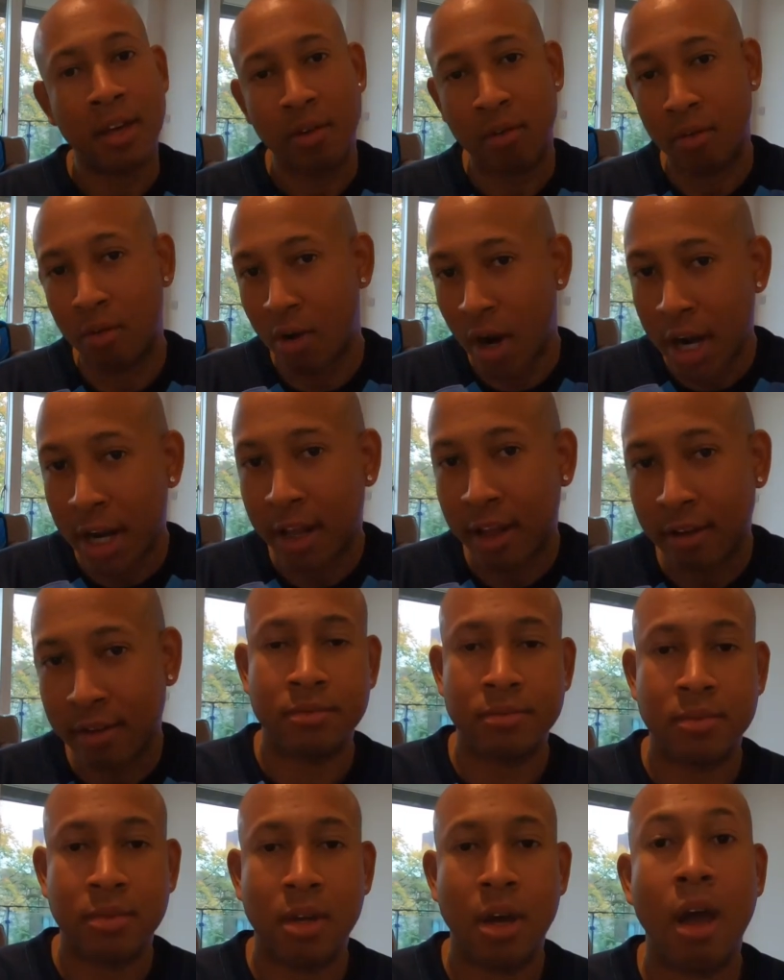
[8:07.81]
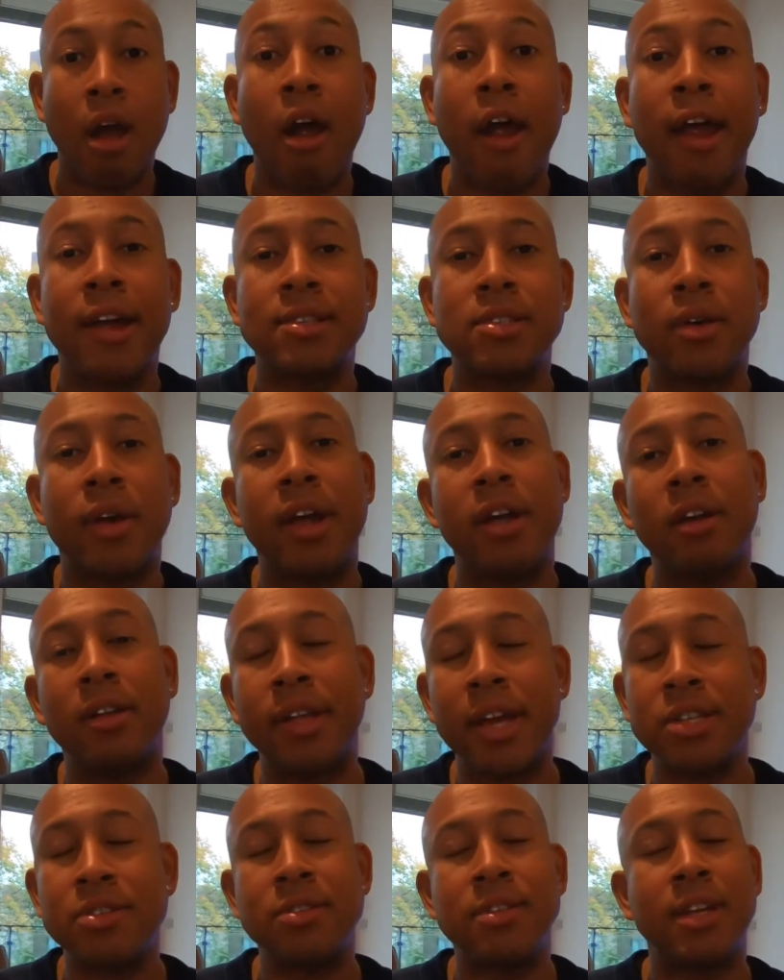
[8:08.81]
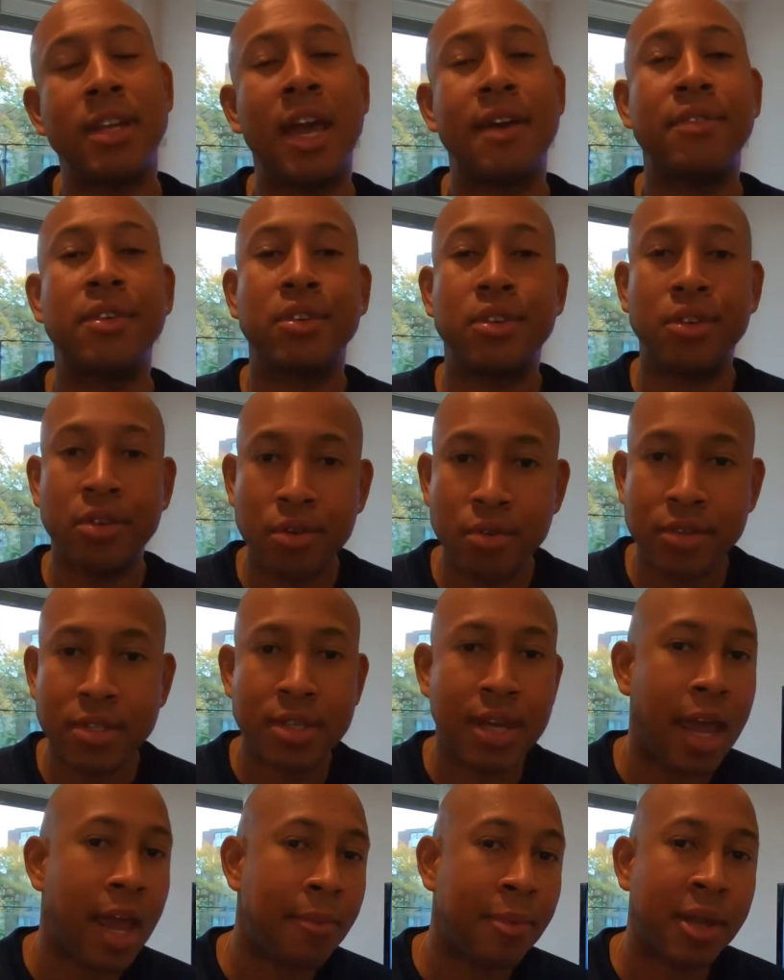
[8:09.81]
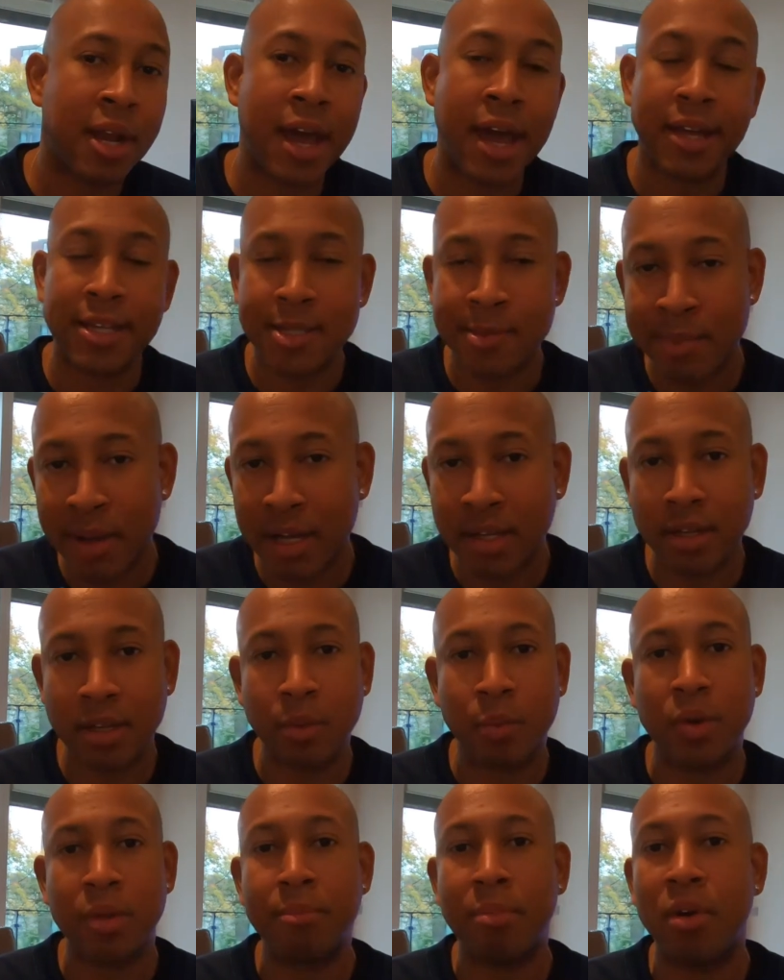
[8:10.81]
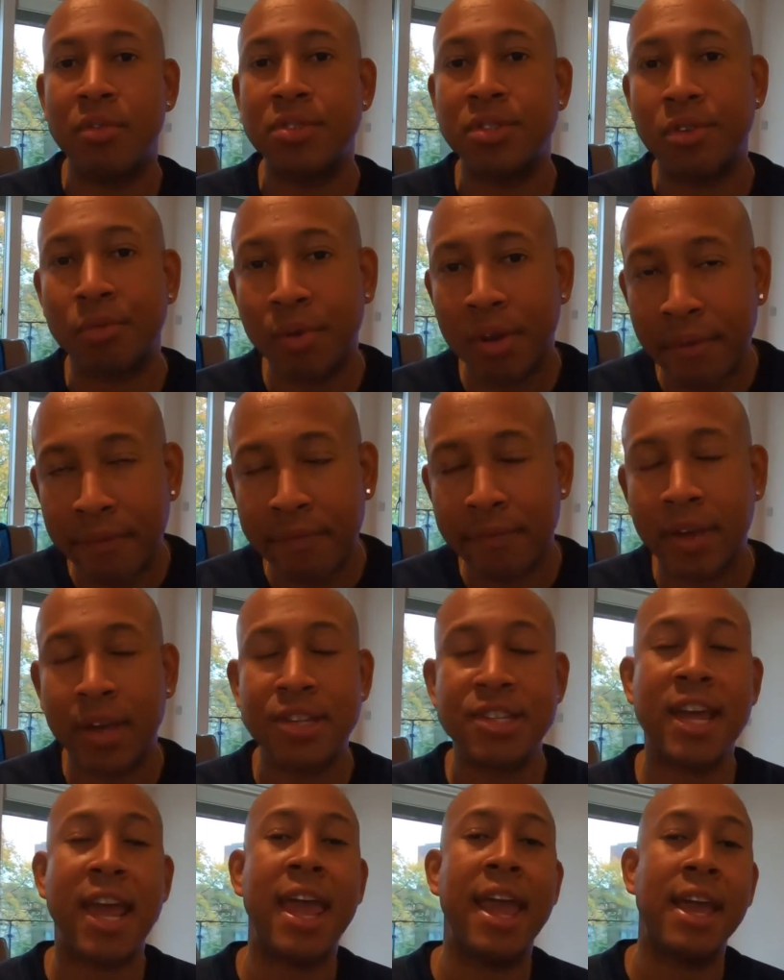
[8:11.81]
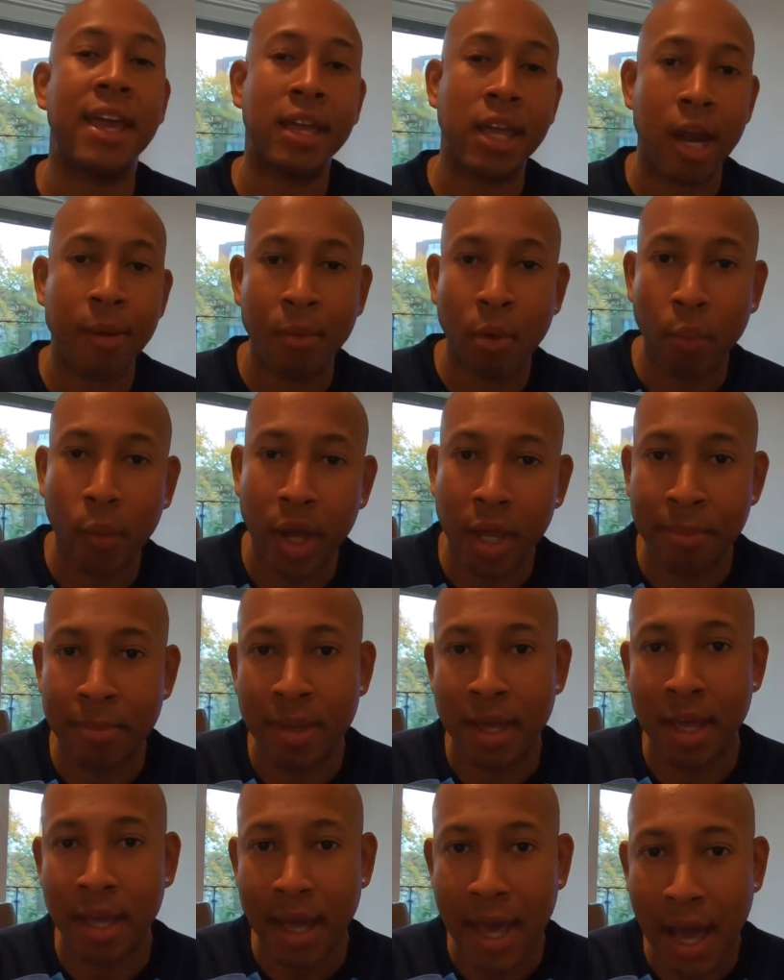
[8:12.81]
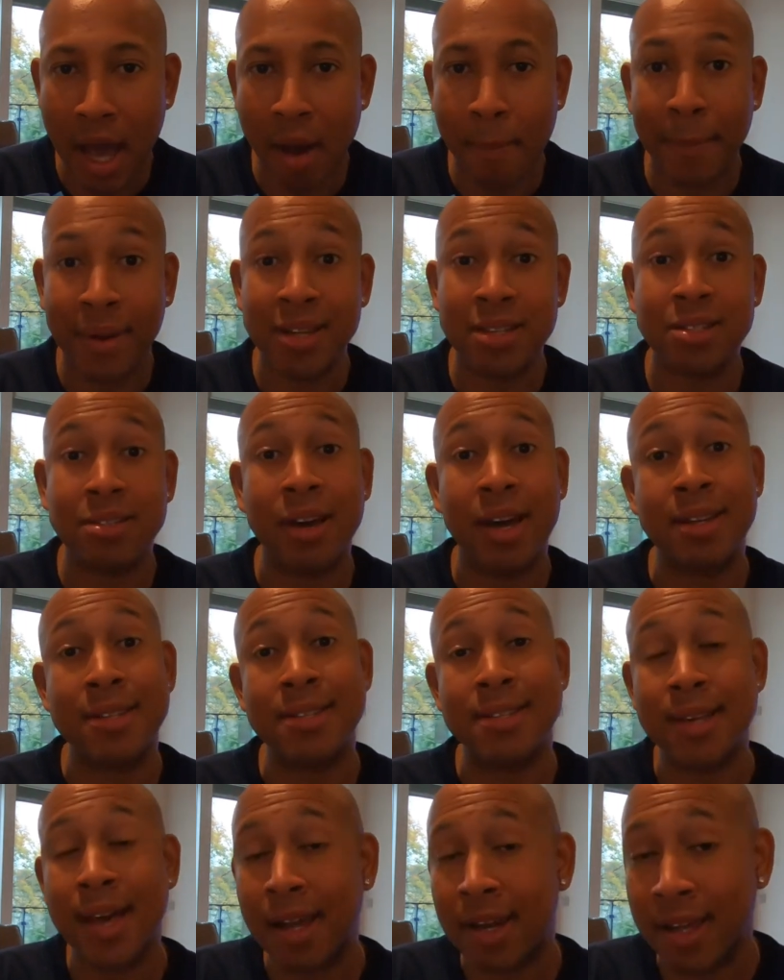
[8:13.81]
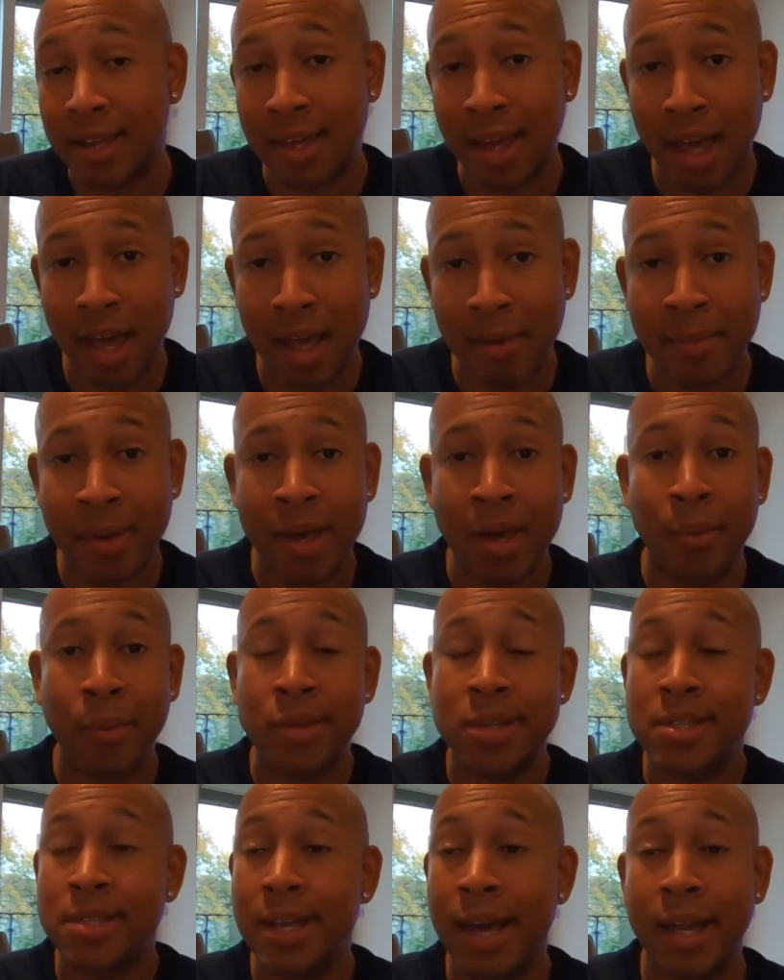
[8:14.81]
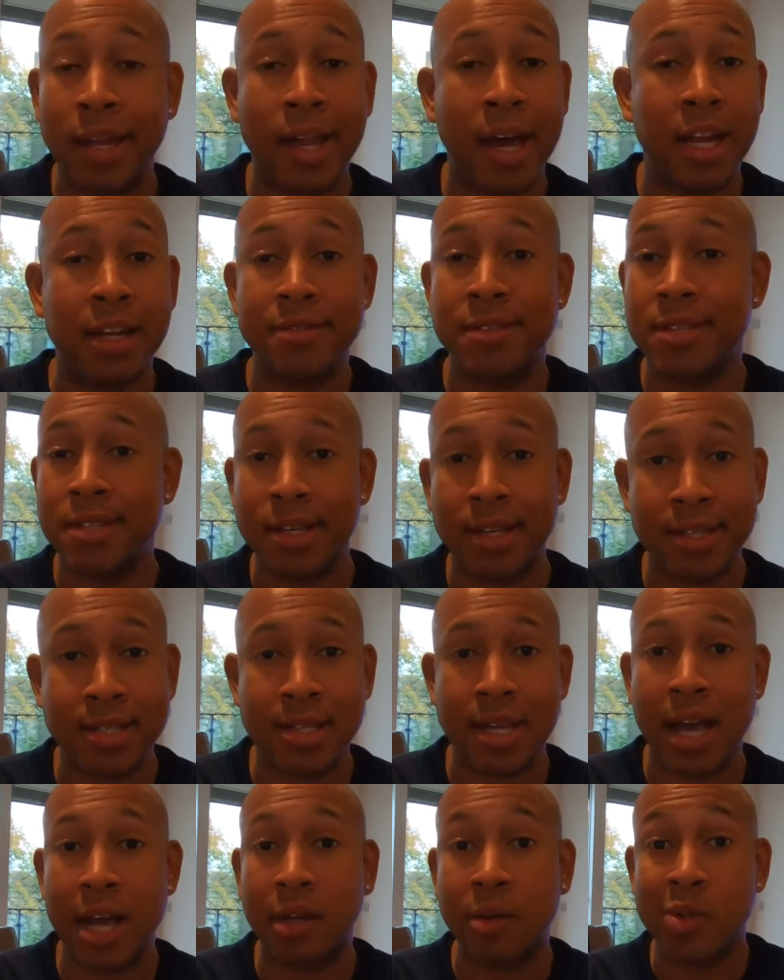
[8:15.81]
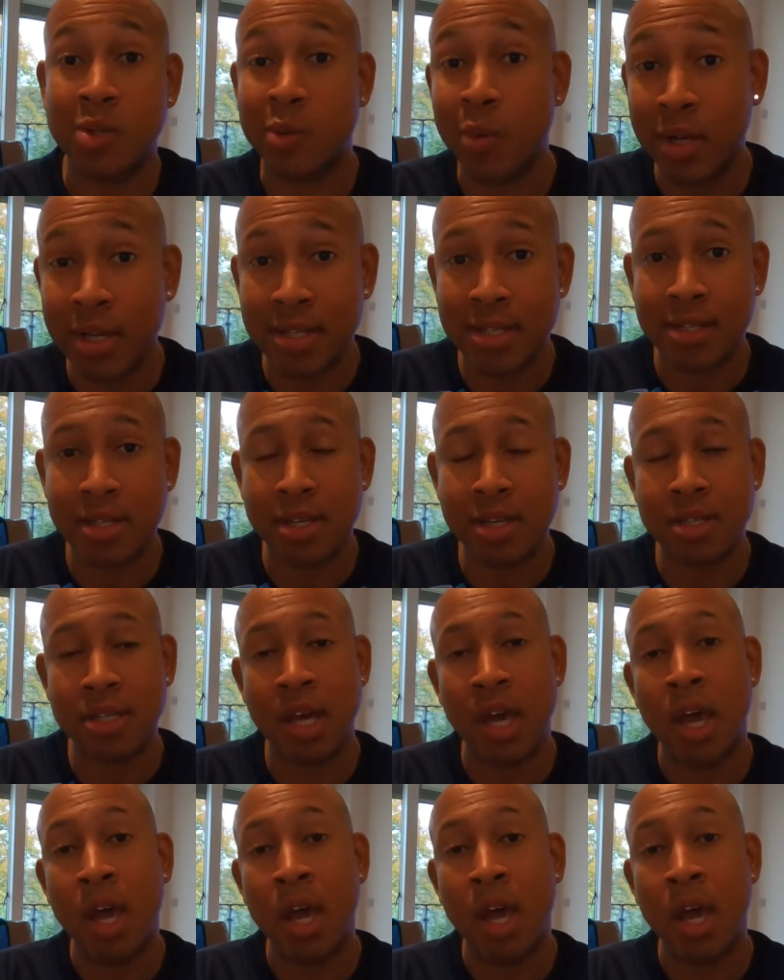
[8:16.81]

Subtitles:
Run it. All right, so Harold Landry didn't have the huge game that I expected with both Sharif Finch and Cameron Wake being out, but he still had a solid game with a stat line of 6 tackles, 1 assist,